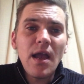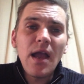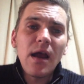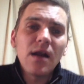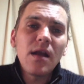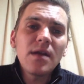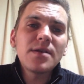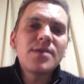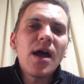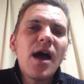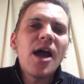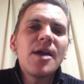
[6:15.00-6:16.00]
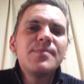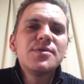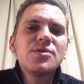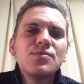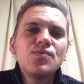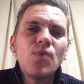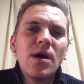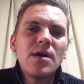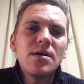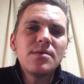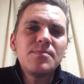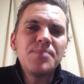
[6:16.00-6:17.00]
And a lot of times,
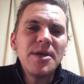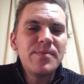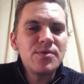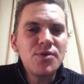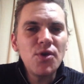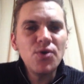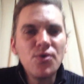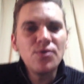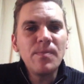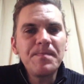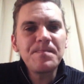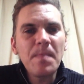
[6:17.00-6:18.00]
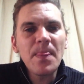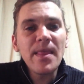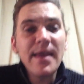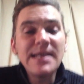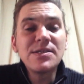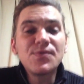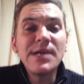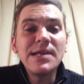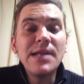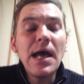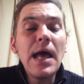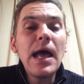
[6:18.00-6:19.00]
what people do is
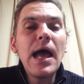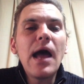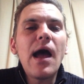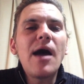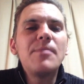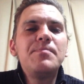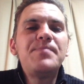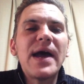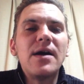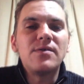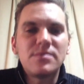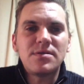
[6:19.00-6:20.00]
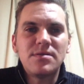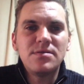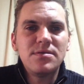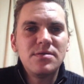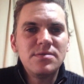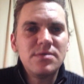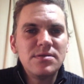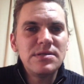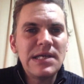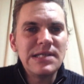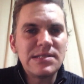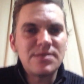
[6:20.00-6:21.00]
read about
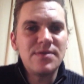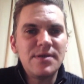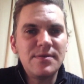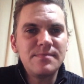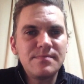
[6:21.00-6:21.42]
history.